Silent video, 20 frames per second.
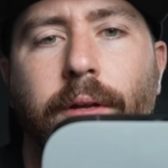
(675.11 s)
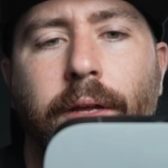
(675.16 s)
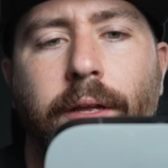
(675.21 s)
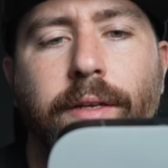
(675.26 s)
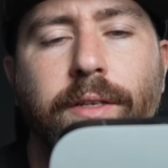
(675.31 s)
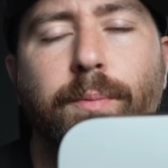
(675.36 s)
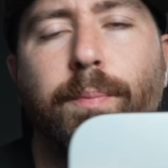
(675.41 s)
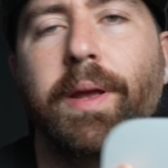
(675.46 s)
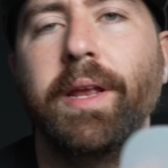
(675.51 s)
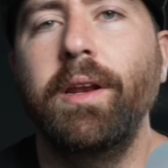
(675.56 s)
And
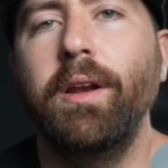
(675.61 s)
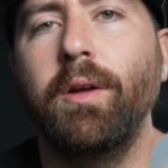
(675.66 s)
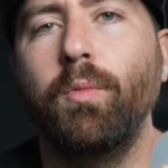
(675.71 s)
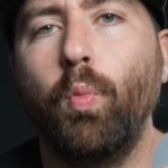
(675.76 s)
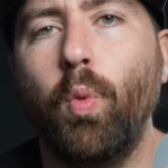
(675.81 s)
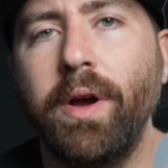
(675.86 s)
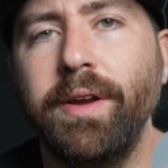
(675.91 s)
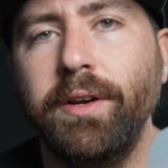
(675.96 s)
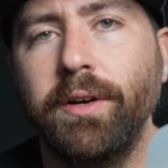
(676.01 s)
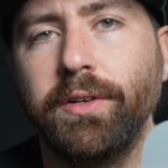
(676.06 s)
depending on
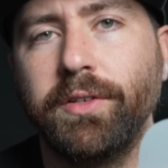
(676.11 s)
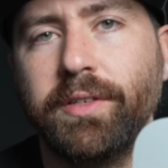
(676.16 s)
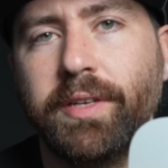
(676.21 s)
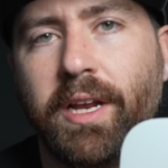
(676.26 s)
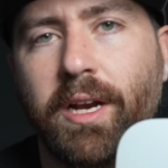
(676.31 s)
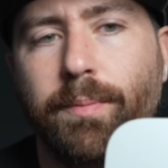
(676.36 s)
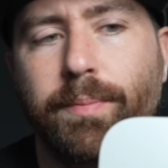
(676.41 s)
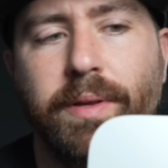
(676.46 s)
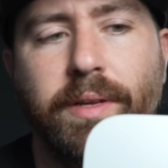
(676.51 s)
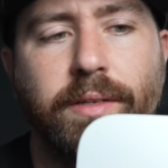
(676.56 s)
what your
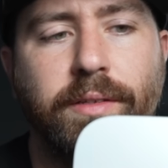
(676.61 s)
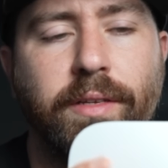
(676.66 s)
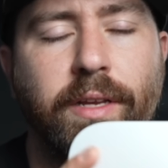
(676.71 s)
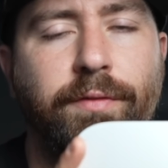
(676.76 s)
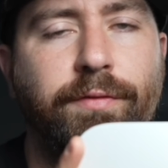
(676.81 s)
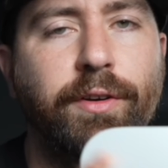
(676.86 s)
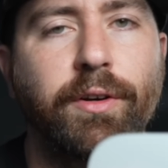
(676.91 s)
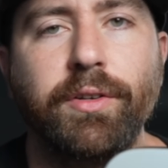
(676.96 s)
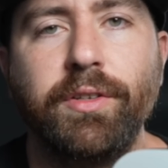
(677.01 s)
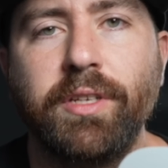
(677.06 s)
setup is,
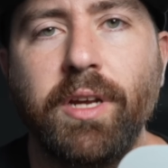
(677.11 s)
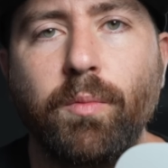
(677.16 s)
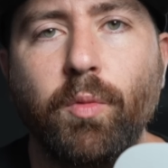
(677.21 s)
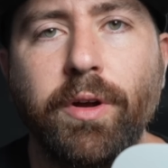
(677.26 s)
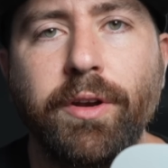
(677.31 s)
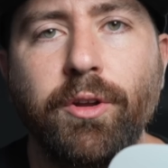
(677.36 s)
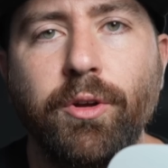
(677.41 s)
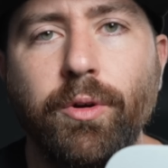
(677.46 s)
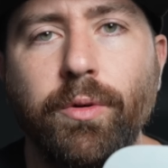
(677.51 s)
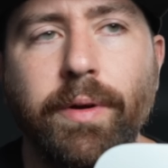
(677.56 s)
if you're
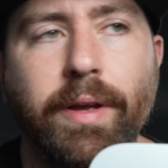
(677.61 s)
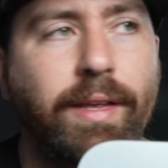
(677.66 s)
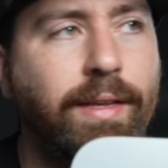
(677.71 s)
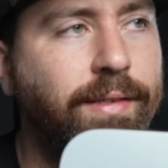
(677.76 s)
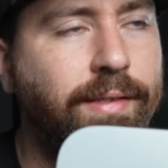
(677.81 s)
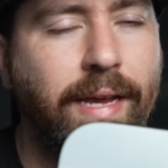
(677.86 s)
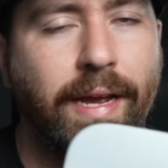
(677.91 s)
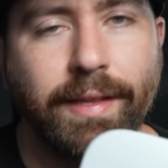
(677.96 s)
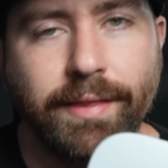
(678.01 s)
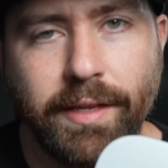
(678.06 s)
someone who
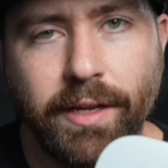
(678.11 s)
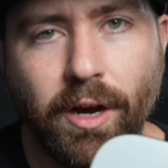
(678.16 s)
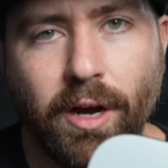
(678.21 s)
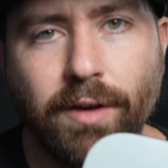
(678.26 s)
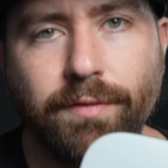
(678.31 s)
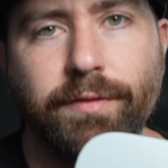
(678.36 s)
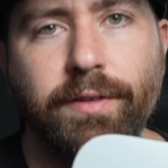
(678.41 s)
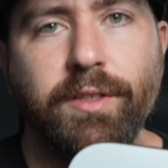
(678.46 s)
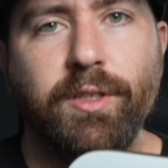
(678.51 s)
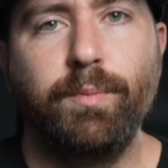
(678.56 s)
is at the
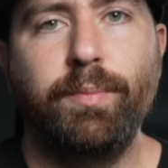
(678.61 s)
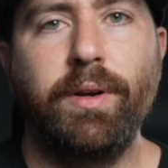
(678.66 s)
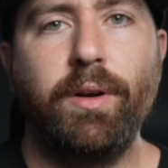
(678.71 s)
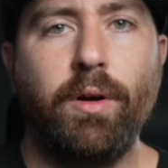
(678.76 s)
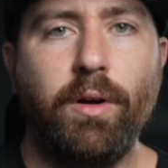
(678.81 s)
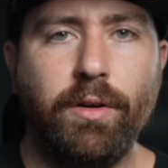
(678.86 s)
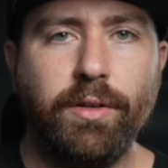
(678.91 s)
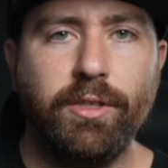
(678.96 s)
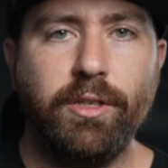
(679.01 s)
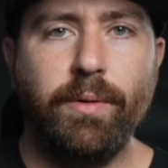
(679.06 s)
office but
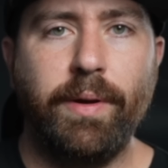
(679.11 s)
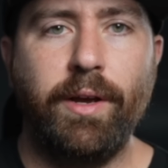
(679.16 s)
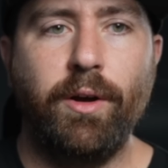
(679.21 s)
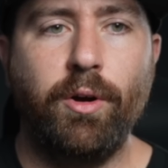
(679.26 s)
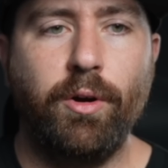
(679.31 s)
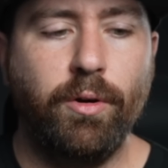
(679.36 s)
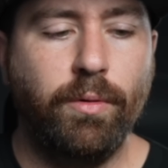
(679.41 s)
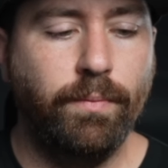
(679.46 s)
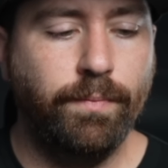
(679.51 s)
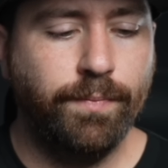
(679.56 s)
also at
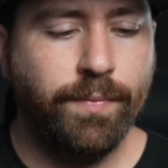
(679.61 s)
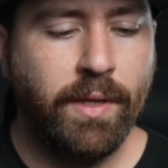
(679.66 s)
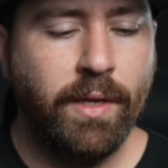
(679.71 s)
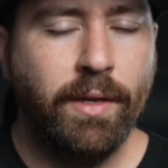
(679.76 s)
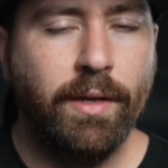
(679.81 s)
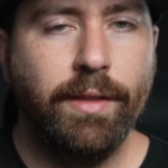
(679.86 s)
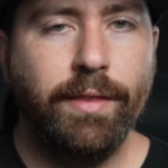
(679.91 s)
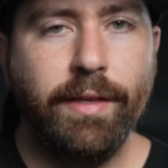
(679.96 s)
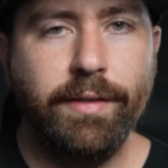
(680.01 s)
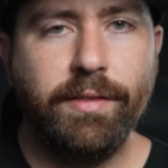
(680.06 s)
home,
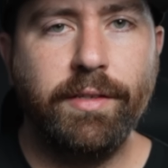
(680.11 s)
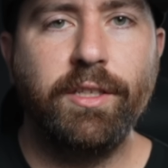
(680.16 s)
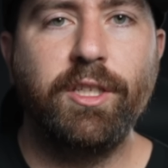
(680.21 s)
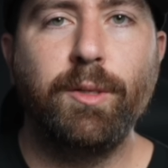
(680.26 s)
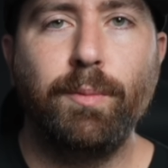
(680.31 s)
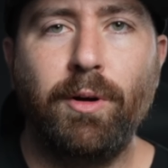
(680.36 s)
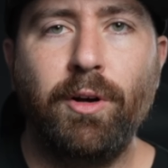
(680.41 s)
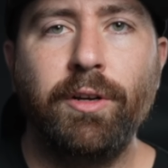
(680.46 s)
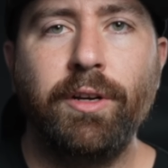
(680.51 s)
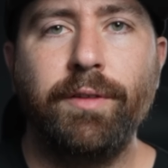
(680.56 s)
this is
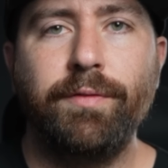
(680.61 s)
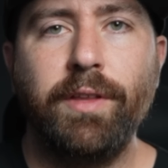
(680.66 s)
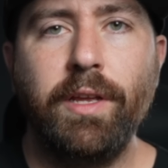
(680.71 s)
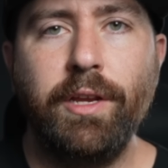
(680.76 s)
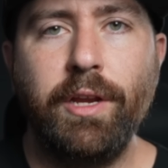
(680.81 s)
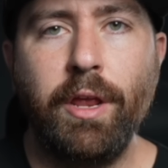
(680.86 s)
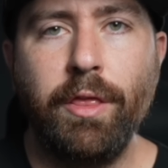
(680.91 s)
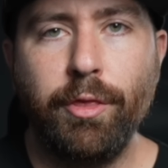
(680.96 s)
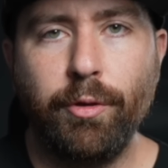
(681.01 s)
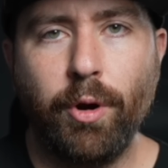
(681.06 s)
small enough that you
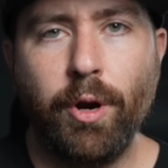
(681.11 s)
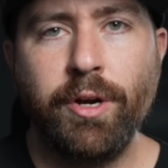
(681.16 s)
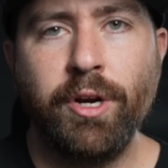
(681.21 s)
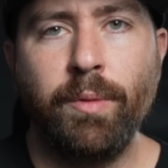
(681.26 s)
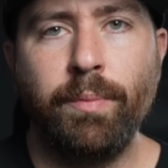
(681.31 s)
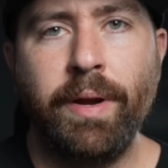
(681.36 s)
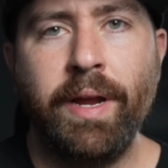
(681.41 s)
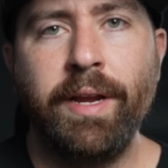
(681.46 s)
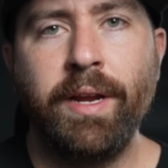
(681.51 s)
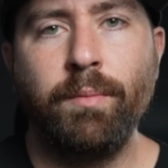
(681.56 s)
can throw in your
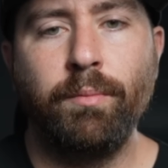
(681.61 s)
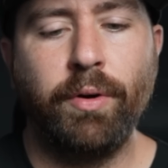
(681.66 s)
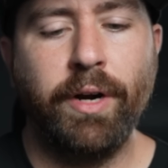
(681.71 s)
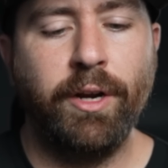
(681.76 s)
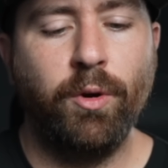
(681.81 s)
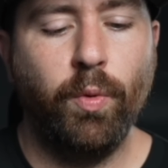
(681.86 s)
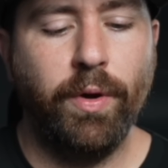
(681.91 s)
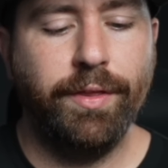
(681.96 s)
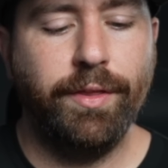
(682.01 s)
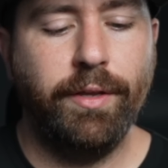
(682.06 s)
bag and
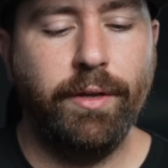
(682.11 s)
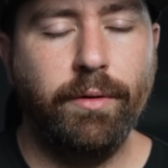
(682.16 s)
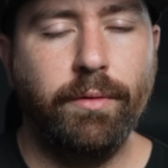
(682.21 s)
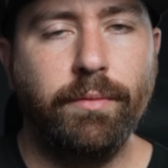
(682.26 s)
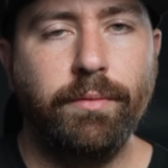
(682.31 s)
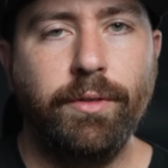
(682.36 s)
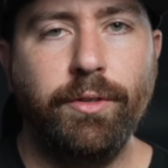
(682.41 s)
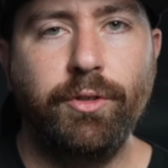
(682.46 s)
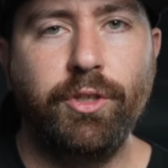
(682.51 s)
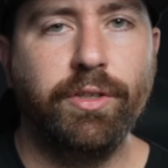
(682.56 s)
bring with you.
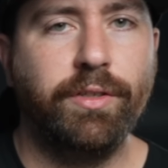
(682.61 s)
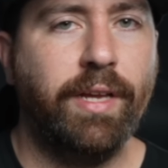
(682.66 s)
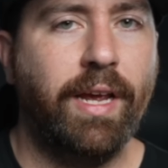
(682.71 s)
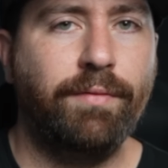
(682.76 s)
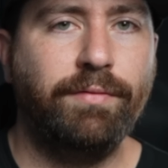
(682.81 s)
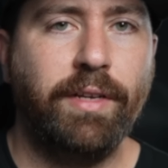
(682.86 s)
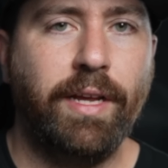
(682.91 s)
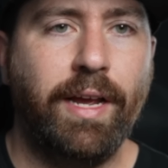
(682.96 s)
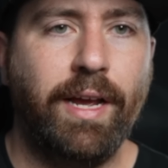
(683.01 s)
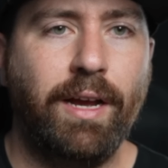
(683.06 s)
You just
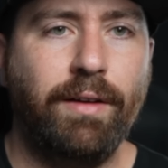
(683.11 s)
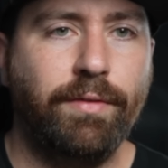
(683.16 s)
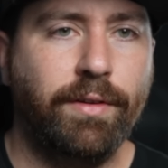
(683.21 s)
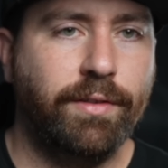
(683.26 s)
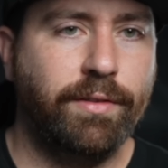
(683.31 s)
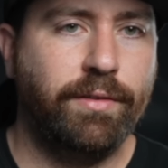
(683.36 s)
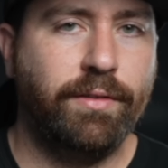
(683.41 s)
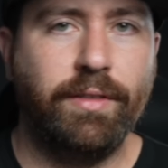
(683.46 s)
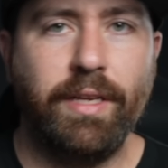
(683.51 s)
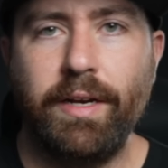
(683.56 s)
have to have a
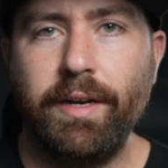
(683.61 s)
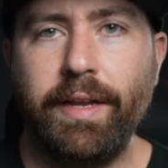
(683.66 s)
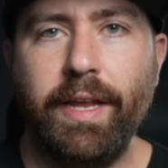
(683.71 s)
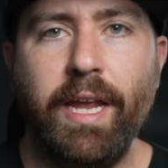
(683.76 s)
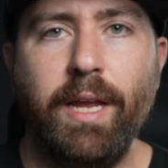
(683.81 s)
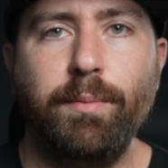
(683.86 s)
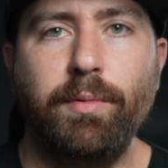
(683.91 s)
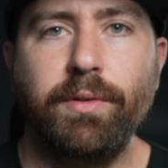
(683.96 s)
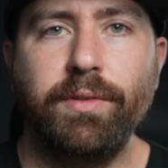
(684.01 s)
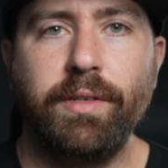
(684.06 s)
set of
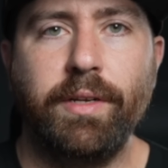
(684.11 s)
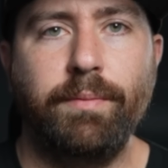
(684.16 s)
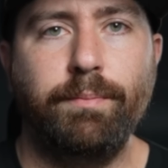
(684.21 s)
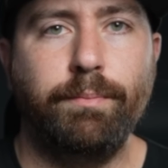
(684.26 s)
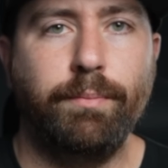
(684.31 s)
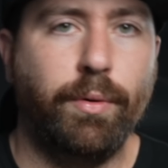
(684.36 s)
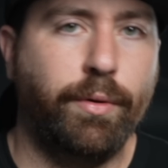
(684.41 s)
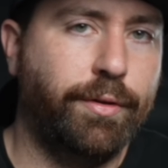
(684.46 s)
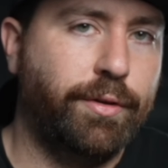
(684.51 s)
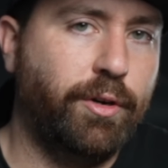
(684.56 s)
cables
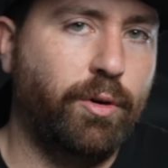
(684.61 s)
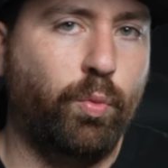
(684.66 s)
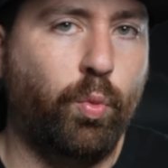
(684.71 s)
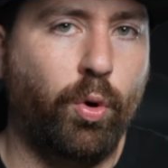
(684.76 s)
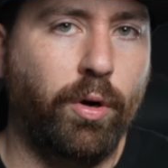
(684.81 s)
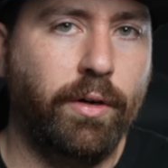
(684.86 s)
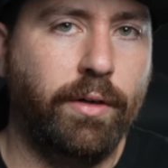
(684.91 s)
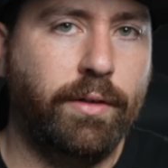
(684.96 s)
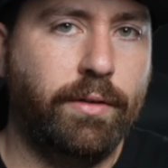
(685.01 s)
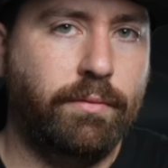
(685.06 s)
at both your
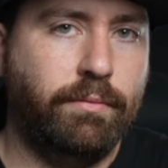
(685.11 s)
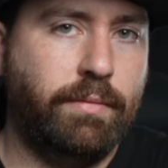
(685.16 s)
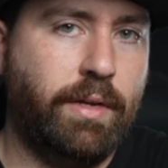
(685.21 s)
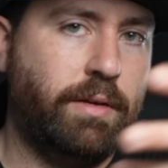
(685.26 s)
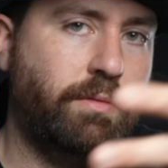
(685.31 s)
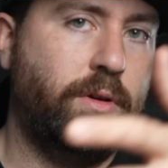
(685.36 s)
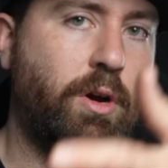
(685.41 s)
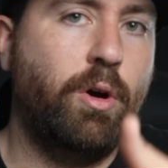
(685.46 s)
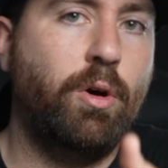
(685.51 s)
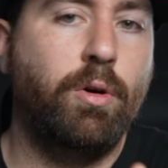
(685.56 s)
work
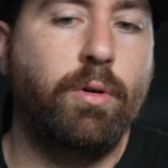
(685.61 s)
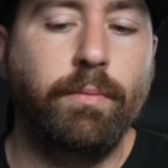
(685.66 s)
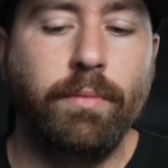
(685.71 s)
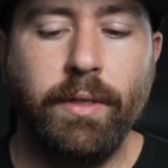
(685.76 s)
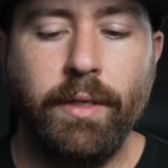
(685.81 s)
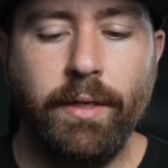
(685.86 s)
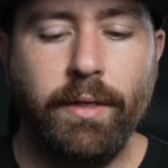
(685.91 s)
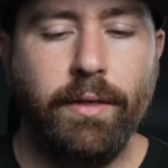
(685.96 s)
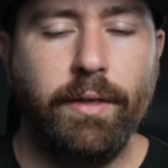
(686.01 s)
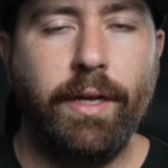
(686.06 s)
and home,
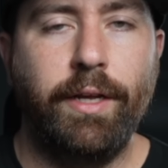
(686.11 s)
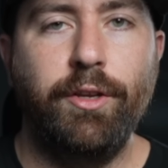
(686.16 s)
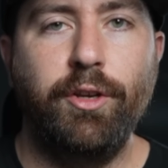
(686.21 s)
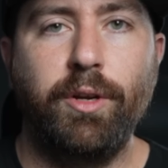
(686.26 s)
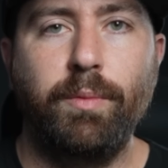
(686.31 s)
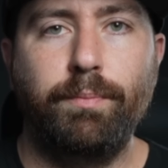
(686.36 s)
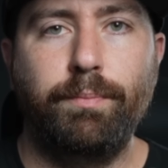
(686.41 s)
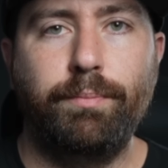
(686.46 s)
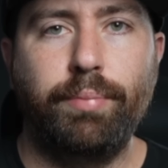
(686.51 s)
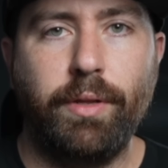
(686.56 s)
and you
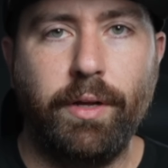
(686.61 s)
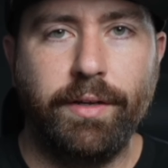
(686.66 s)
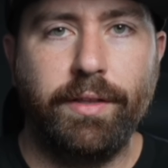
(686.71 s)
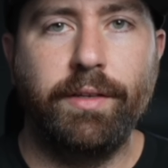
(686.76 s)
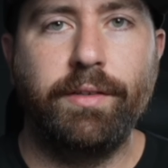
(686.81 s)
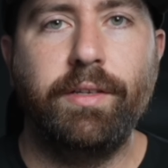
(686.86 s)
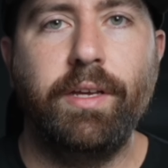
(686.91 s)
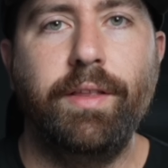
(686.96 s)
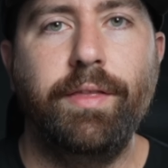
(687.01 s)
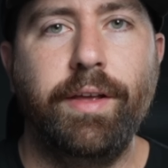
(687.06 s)
can plug
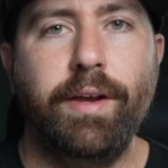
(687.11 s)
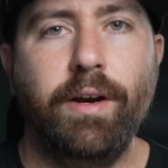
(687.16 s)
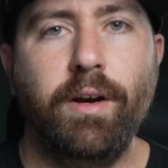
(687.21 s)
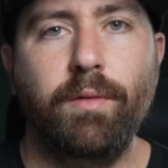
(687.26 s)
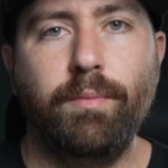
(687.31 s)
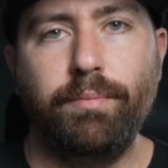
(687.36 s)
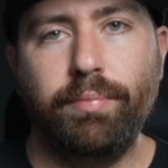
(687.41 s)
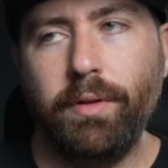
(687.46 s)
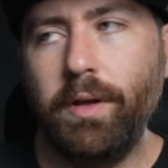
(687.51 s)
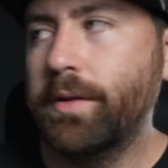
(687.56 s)
this in there,
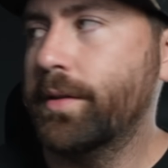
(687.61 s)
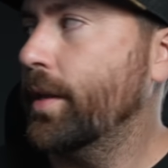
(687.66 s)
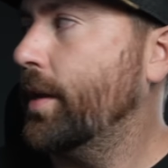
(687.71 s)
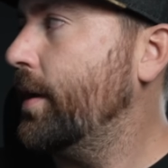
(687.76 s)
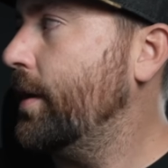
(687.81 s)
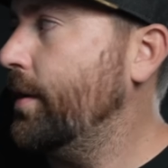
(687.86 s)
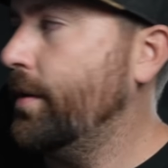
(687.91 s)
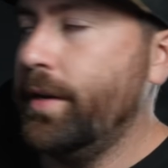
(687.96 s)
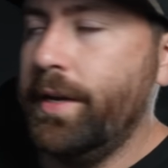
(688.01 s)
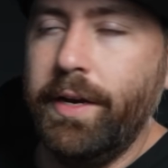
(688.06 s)
plug
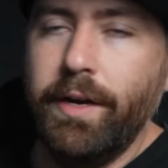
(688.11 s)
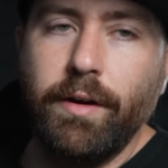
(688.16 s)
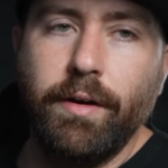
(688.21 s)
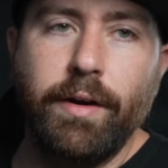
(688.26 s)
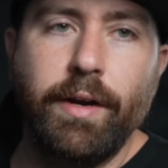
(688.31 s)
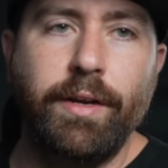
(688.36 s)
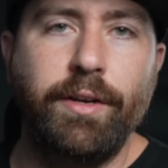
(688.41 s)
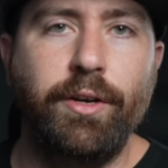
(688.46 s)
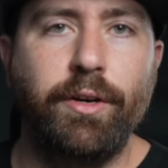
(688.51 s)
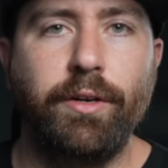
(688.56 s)
that in here,
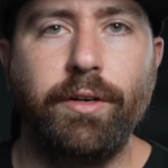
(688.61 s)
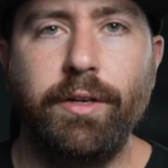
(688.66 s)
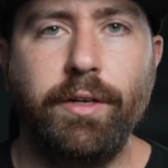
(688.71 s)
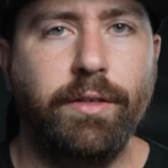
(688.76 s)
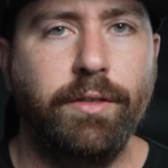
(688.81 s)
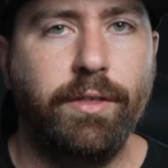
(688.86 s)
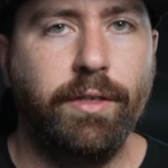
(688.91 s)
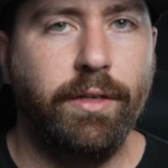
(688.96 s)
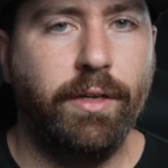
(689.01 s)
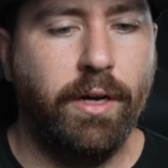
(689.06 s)
and you're
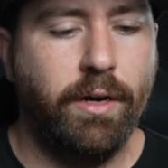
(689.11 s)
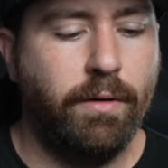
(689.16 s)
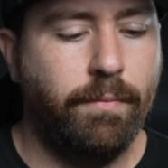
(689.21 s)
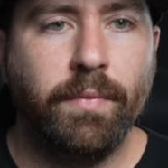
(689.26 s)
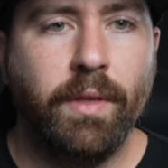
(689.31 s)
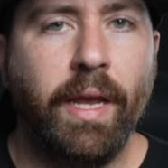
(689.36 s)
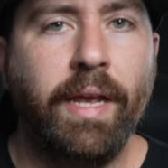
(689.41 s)
good to go.